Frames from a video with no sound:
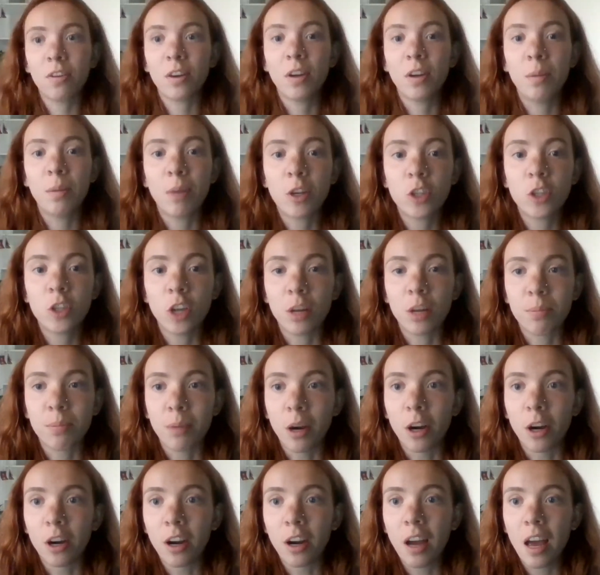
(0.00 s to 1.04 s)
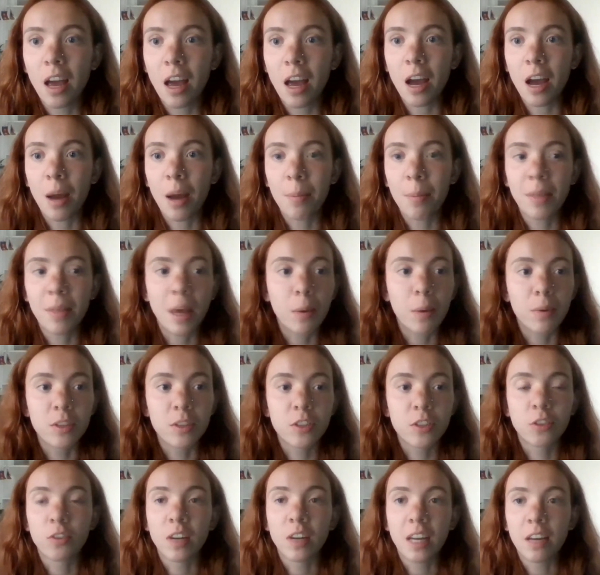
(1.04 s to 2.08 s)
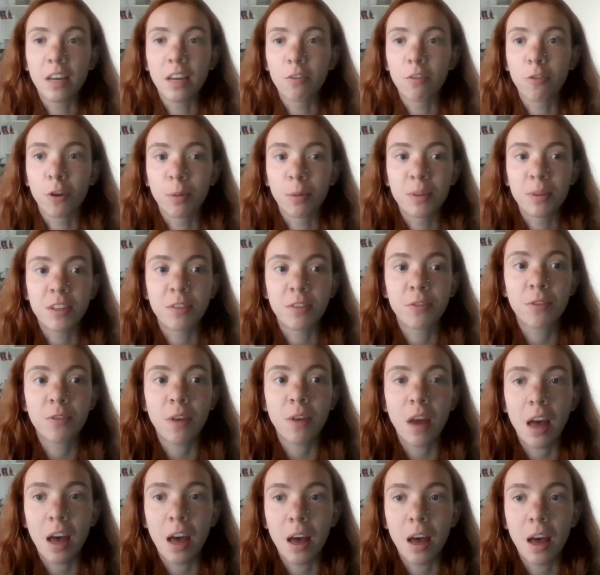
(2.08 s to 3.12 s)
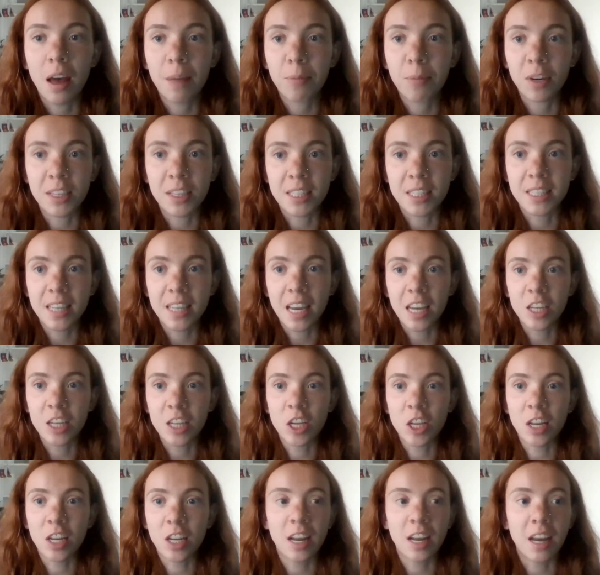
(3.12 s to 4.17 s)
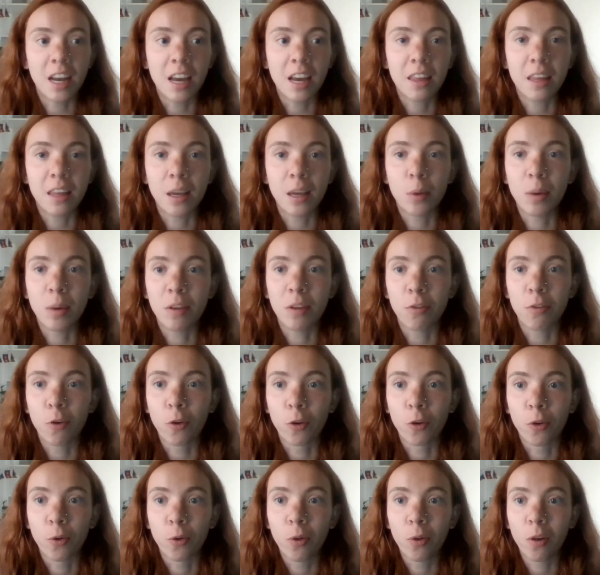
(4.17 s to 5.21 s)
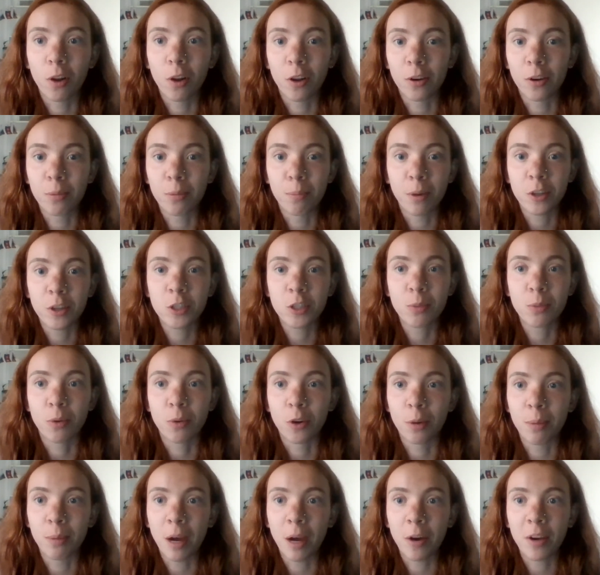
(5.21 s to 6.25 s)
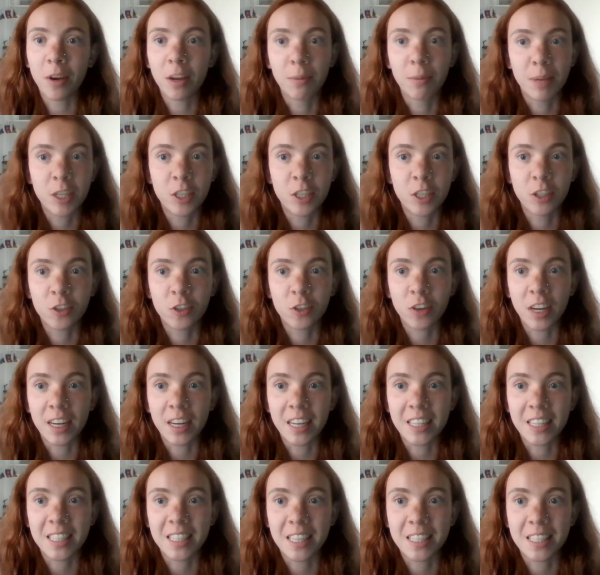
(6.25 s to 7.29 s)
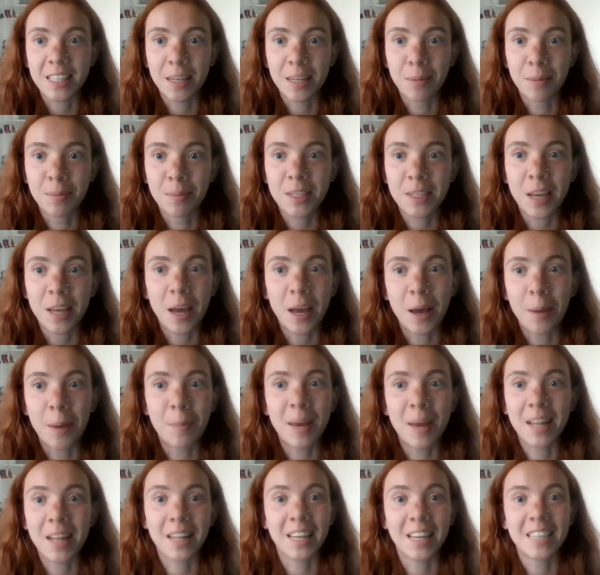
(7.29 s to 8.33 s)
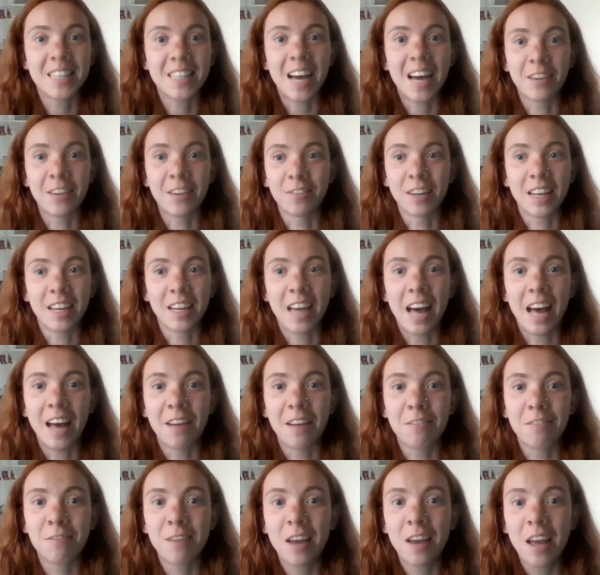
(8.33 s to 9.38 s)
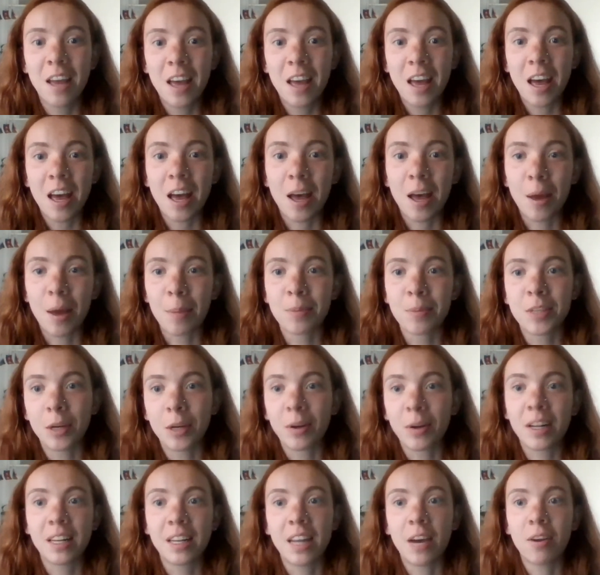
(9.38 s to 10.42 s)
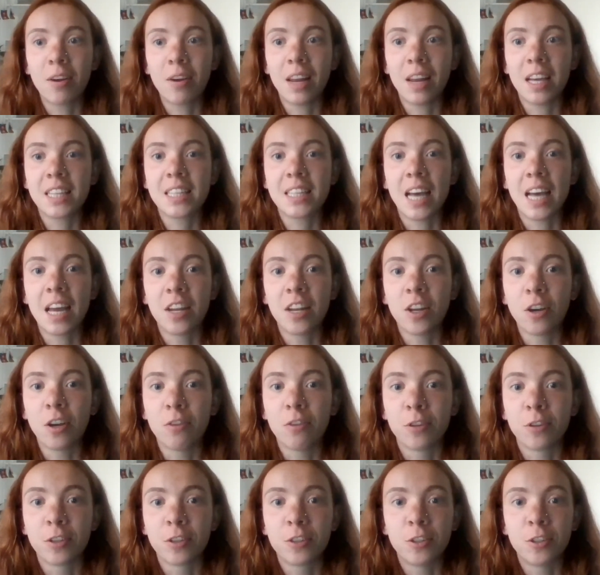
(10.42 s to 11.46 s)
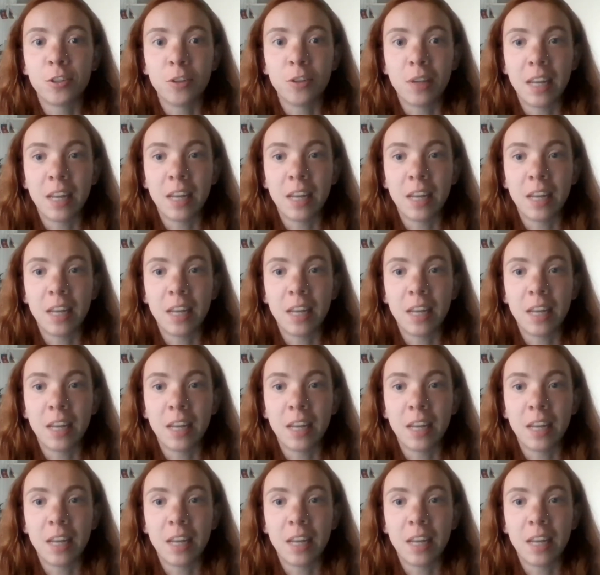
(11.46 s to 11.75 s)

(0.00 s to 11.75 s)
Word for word: very much, Ottmar. Um, that was a really informative uh, presentation, and I think we've all learned much more about emission trading systems. Um, at least I really have. Um, so I'd now like to hand over to